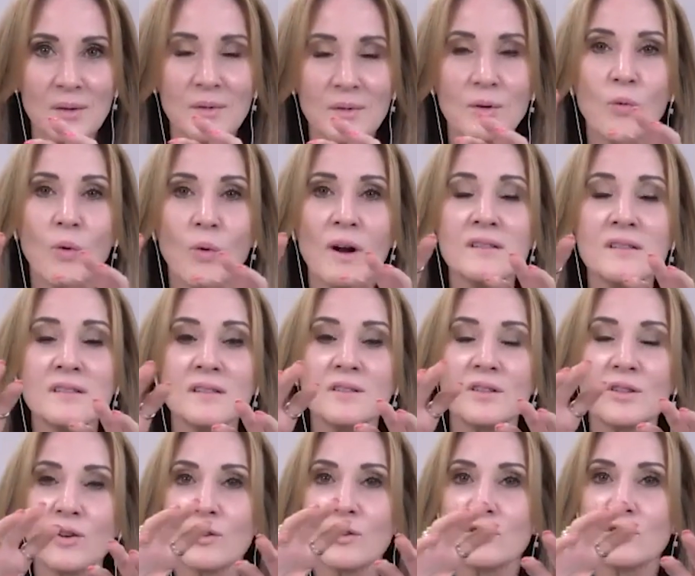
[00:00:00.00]
The ones in
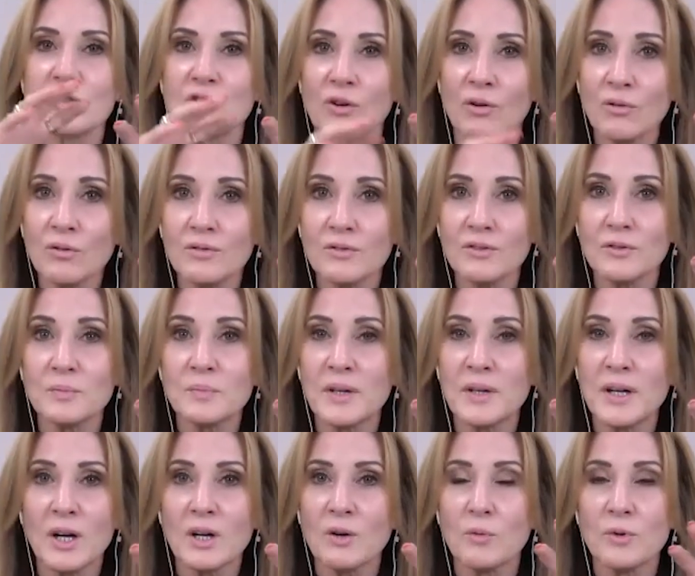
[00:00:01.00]
the control group
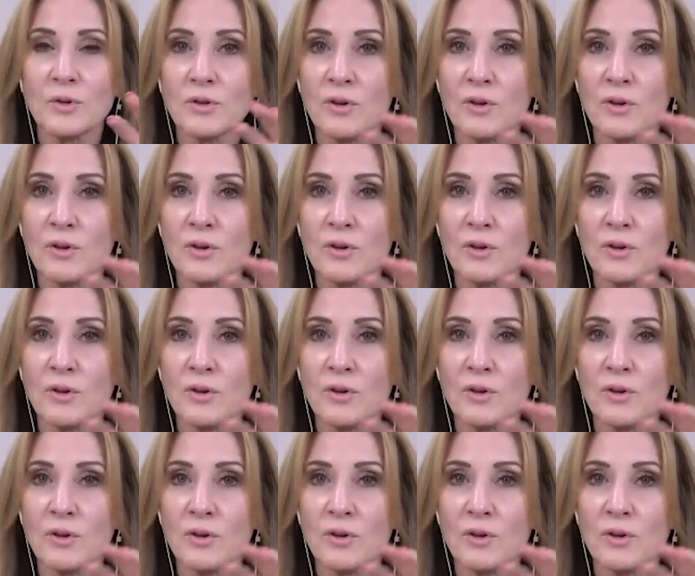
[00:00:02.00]
were